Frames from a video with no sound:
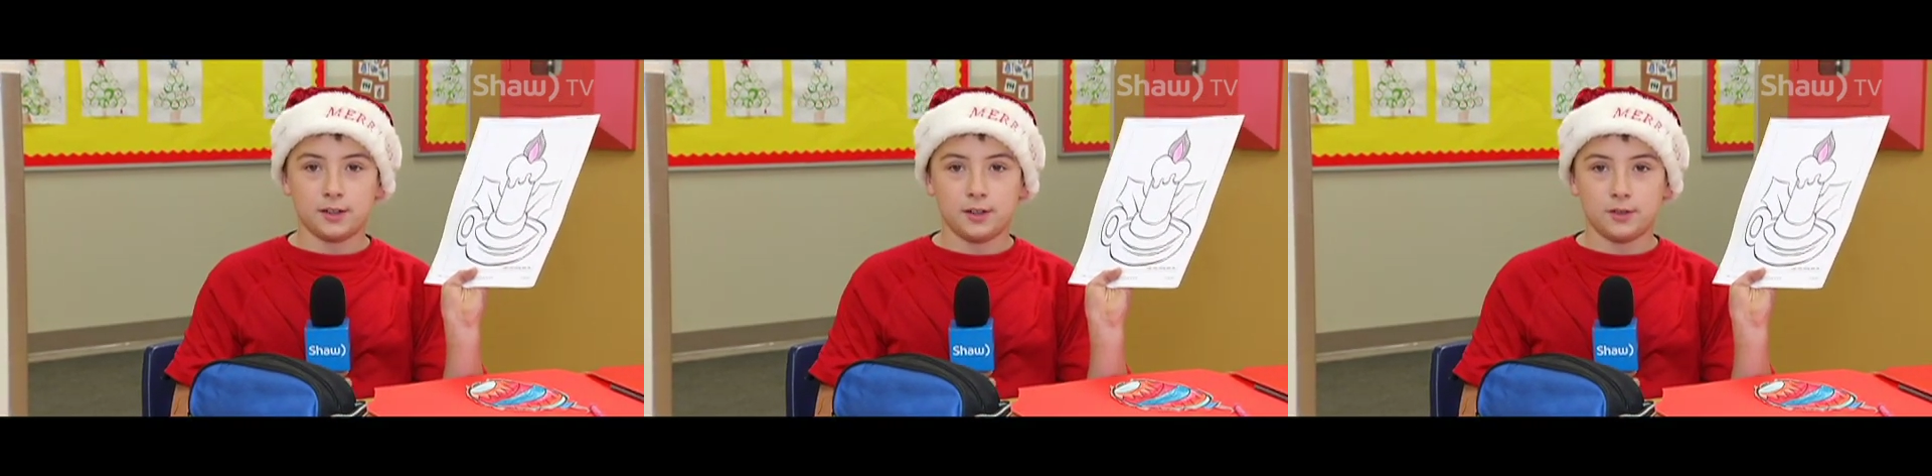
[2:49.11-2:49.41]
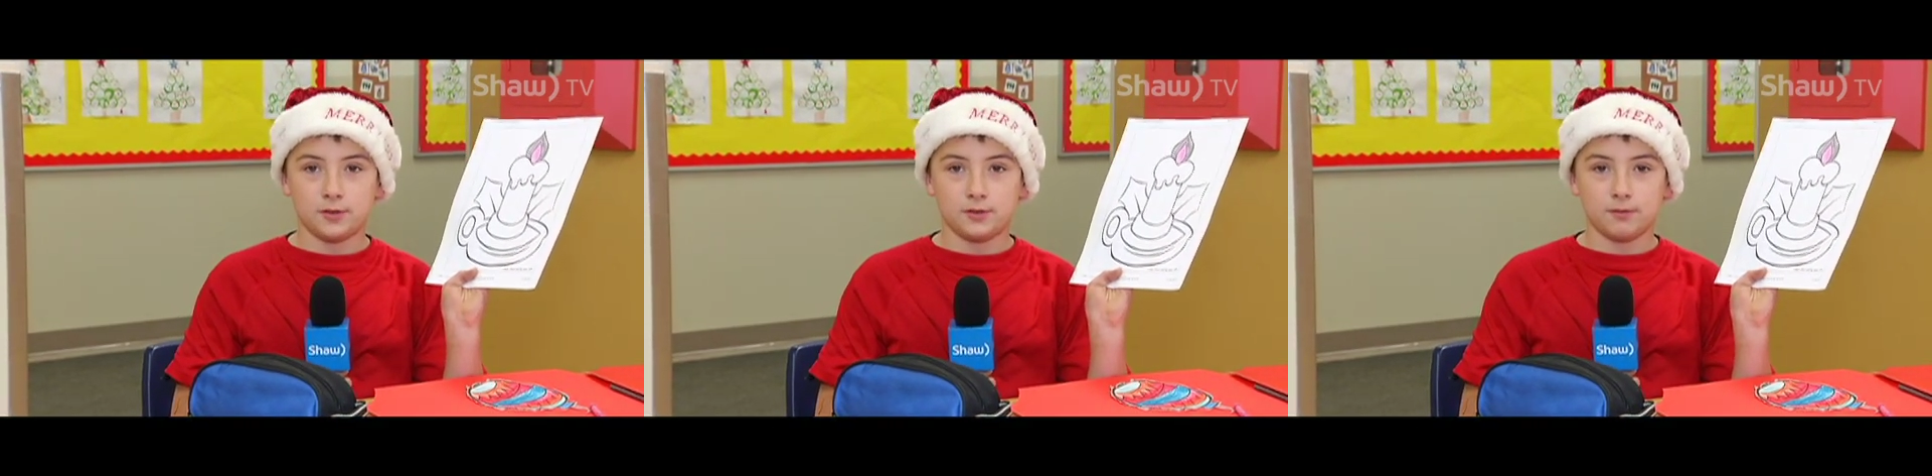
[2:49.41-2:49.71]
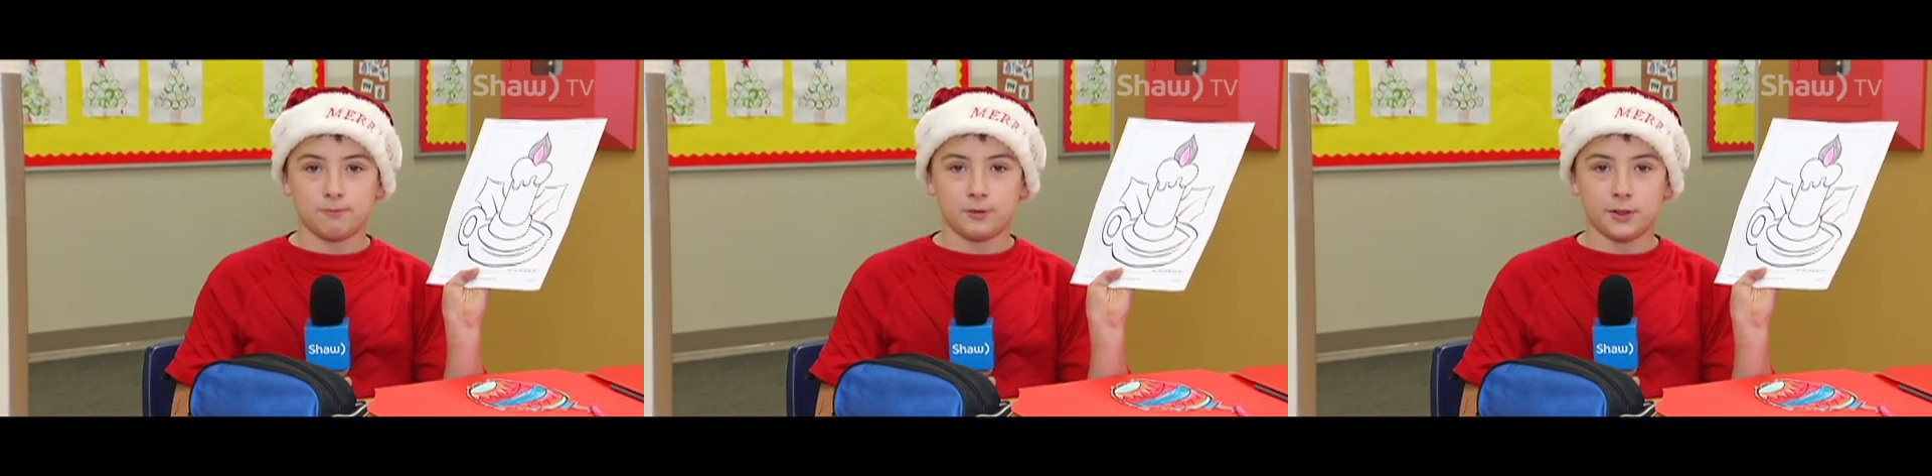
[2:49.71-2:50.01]
I don't
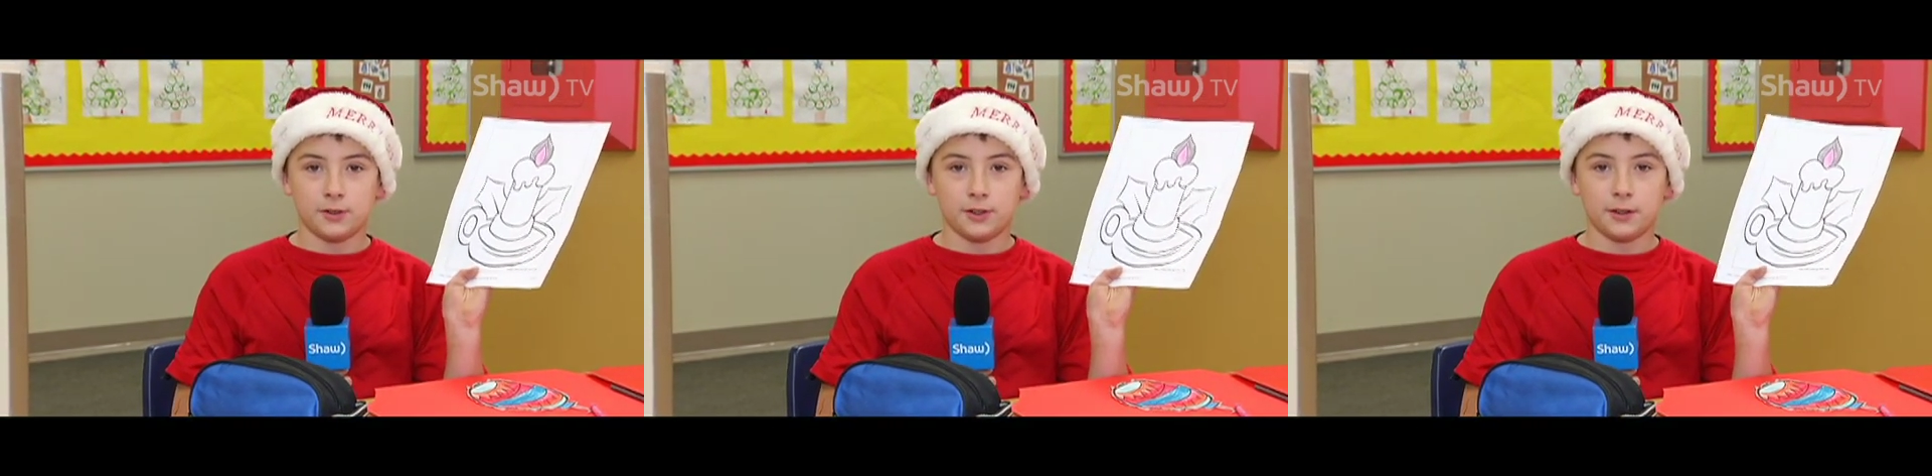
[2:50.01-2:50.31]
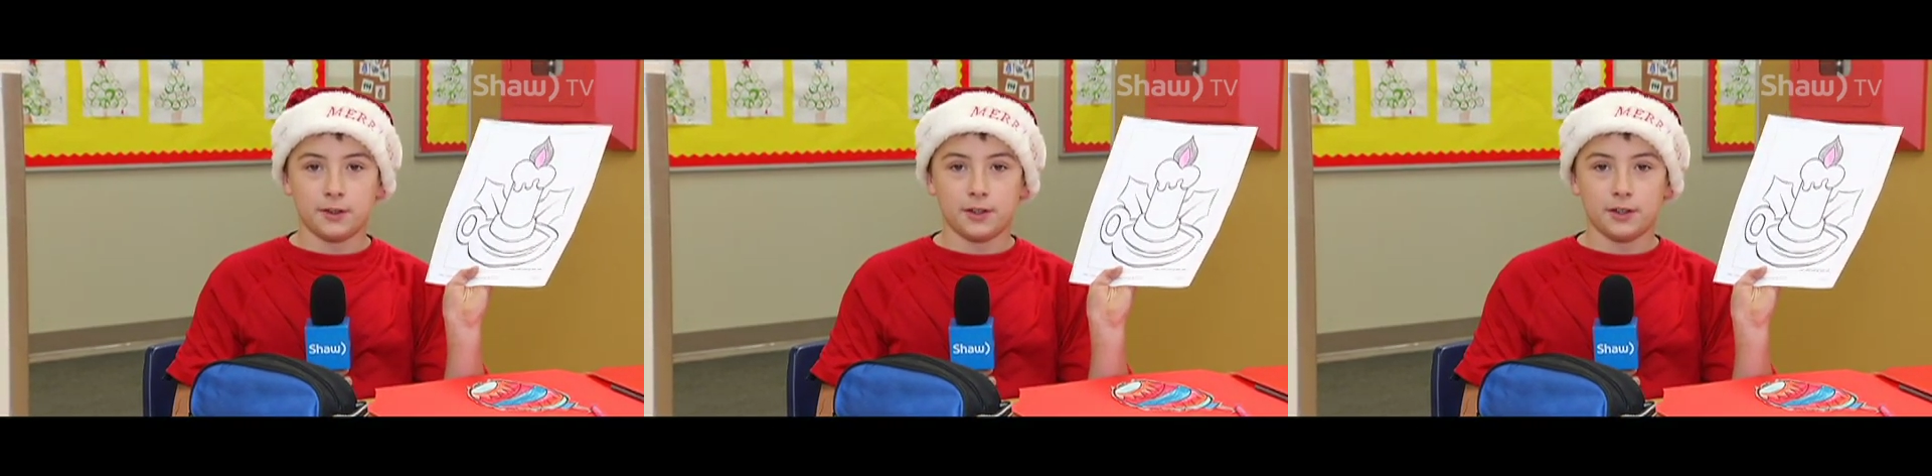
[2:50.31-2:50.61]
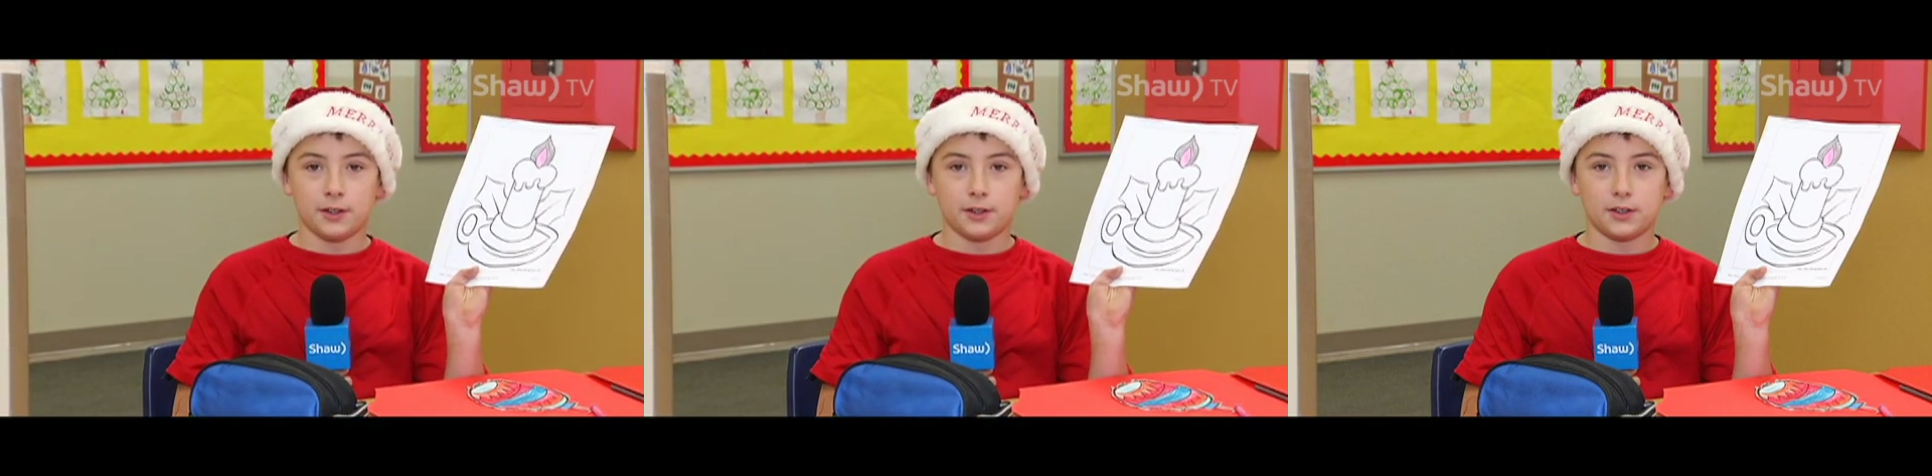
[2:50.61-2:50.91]
really
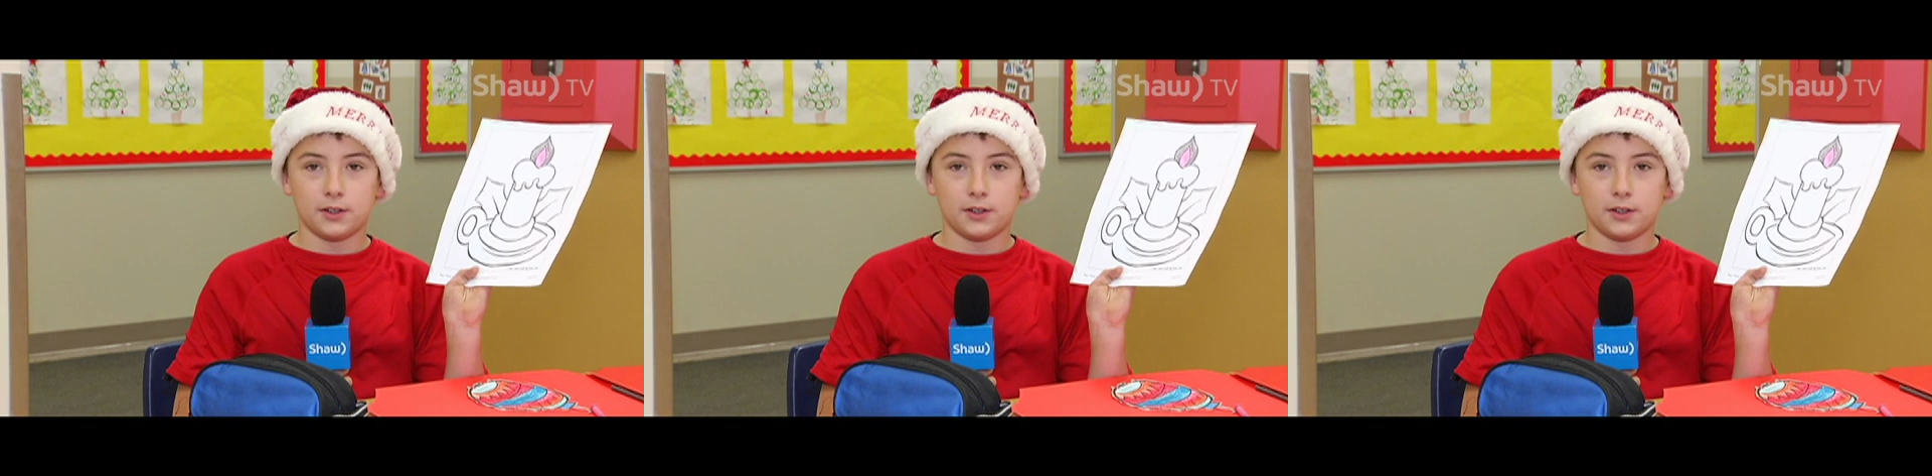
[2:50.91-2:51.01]
think